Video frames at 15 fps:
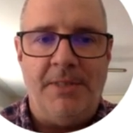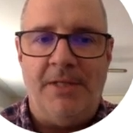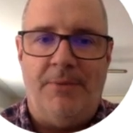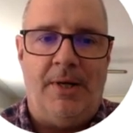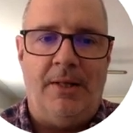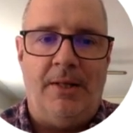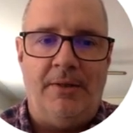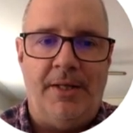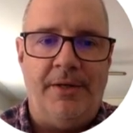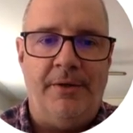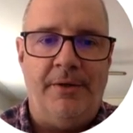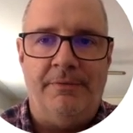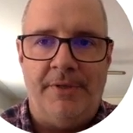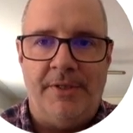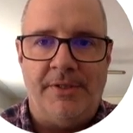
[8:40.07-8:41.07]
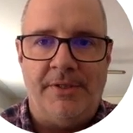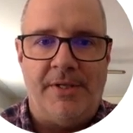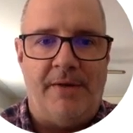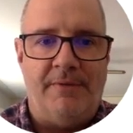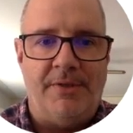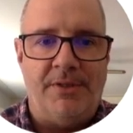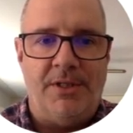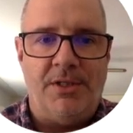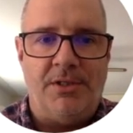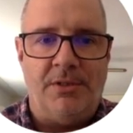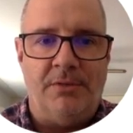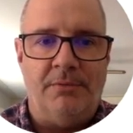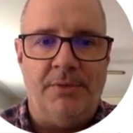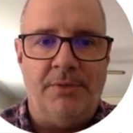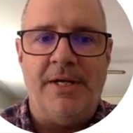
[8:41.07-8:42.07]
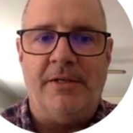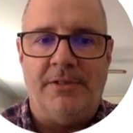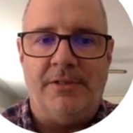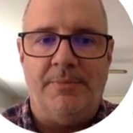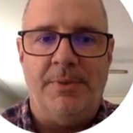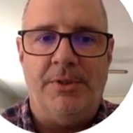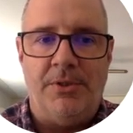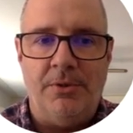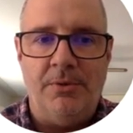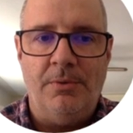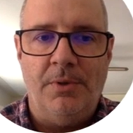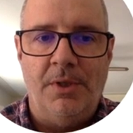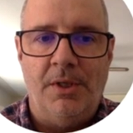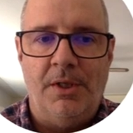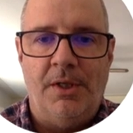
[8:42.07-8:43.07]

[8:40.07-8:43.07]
If you want a lender for this conversation, reach out to me too.